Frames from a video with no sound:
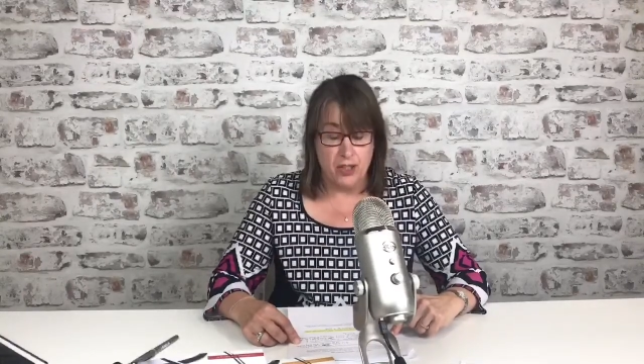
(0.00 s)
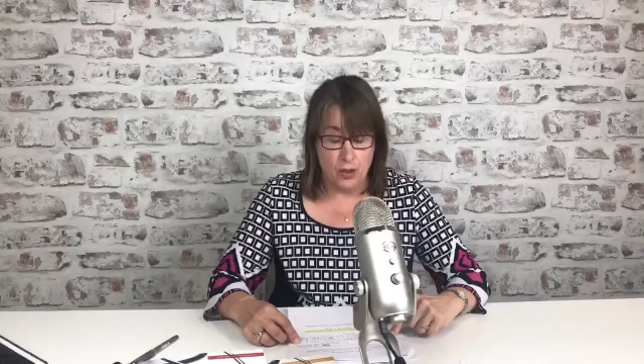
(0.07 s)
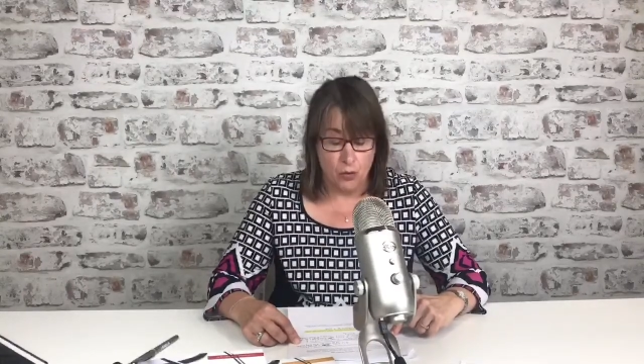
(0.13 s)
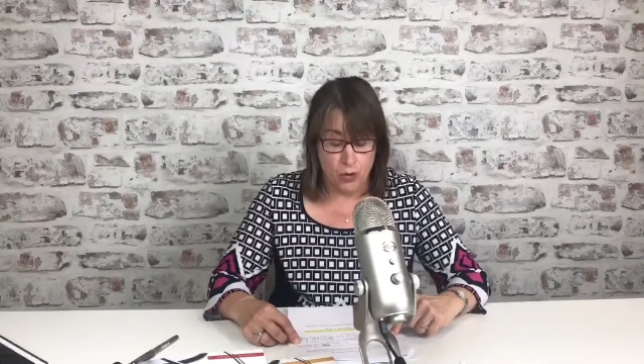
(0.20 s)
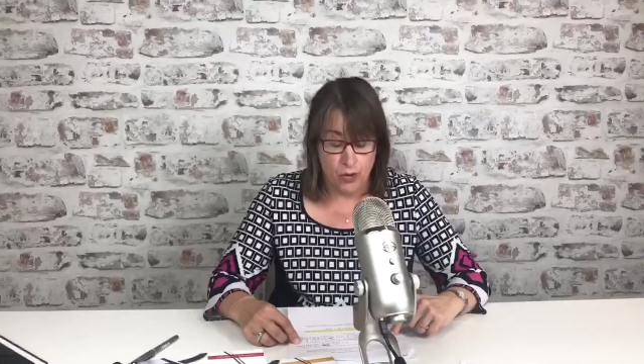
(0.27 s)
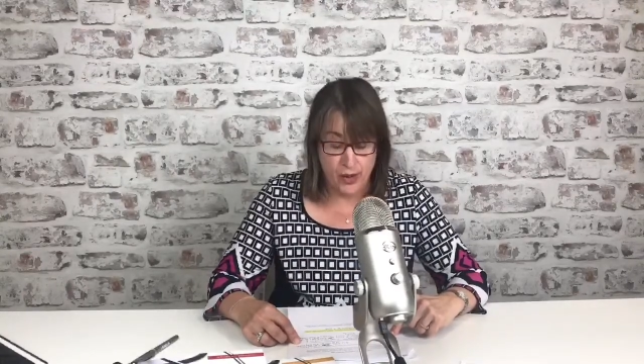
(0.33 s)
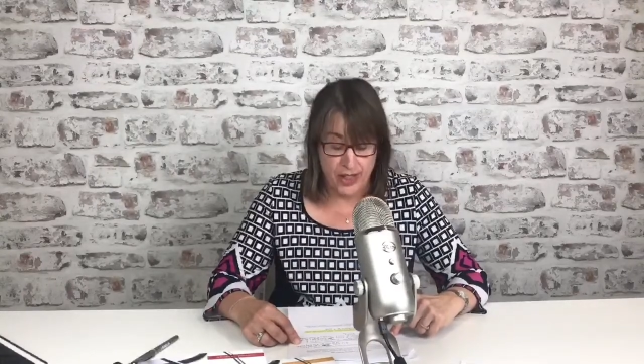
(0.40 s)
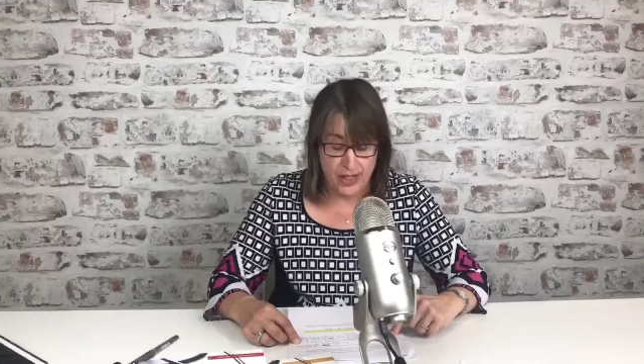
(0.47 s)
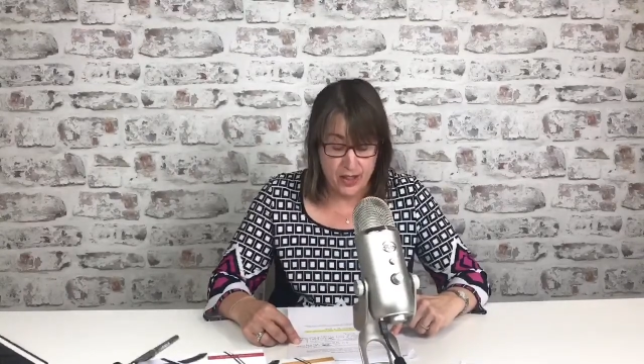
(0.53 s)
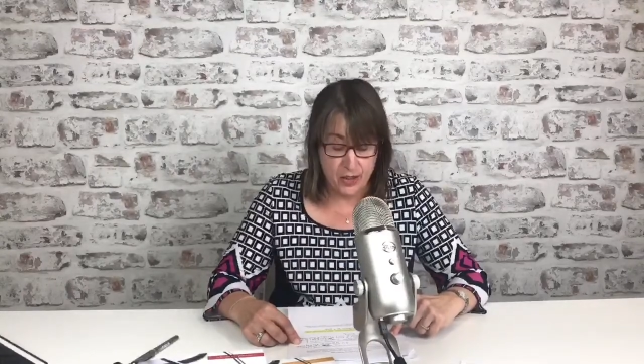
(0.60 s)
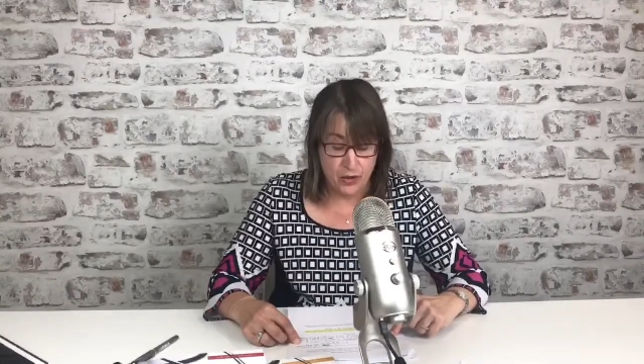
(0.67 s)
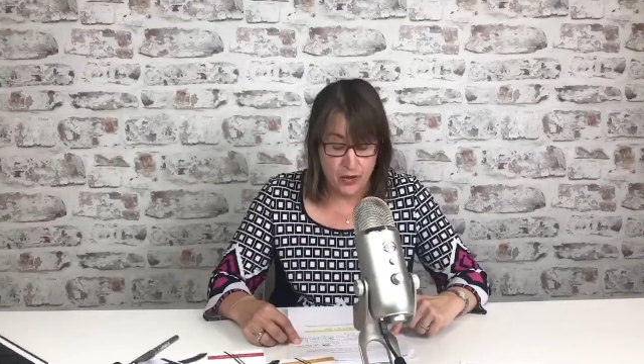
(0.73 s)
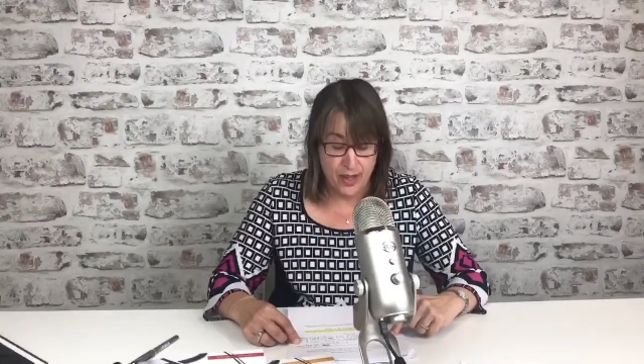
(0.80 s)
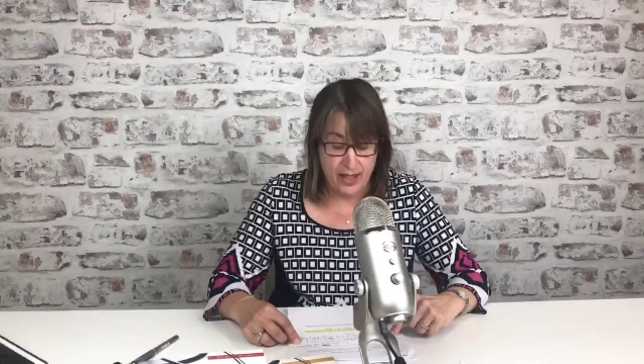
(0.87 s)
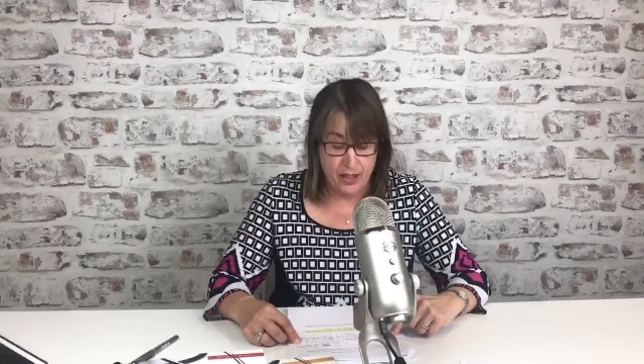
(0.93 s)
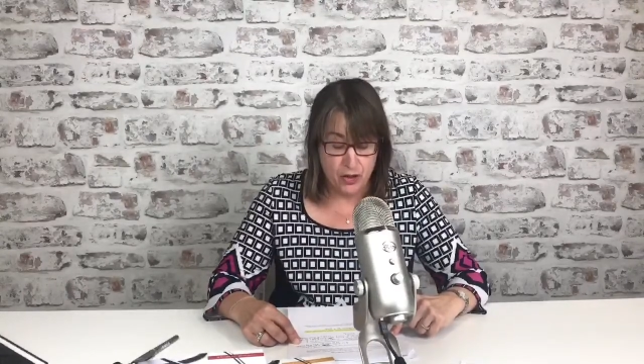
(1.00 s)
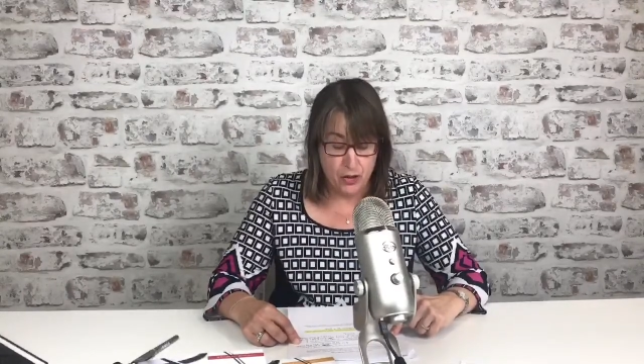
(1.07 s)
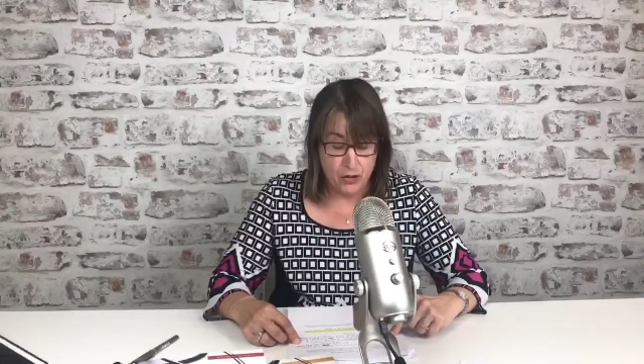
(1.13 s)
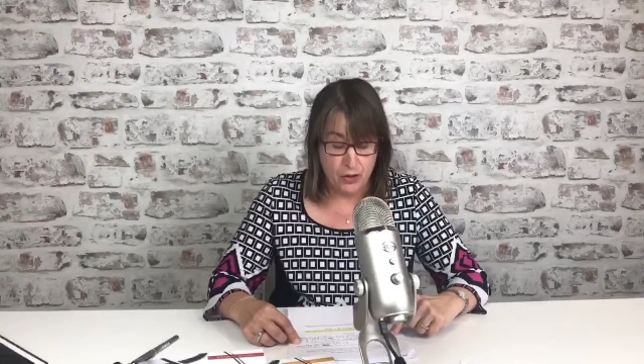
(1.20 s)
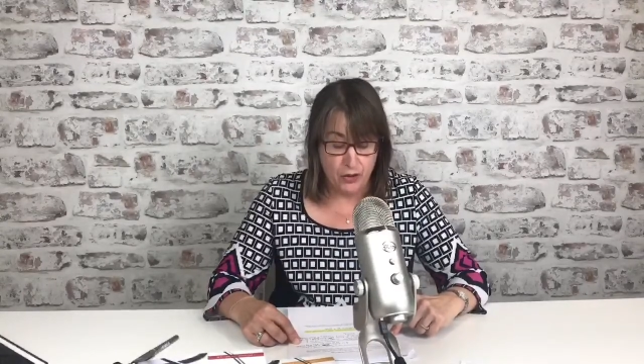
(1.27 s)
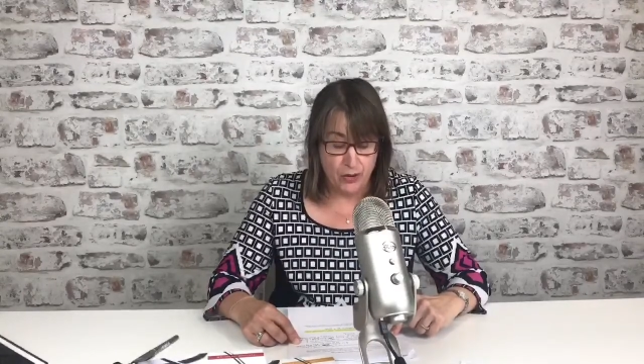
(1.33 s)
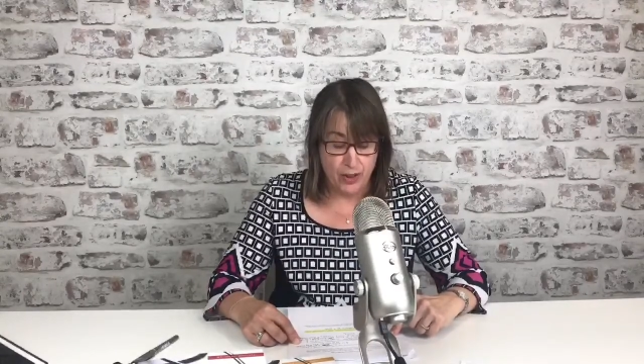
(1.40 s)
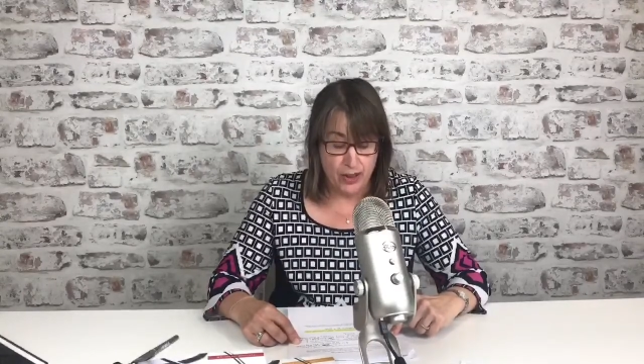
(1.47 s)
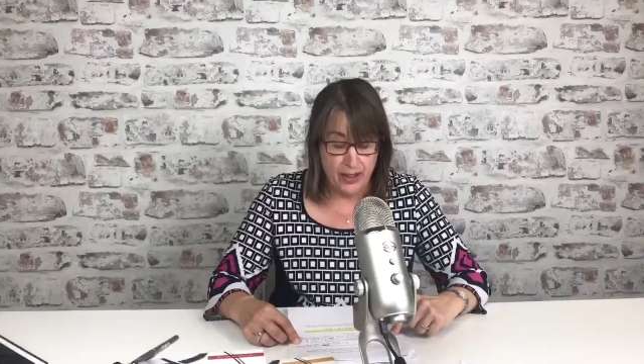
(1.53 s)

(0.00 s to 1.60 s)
So we're going to circle that as true.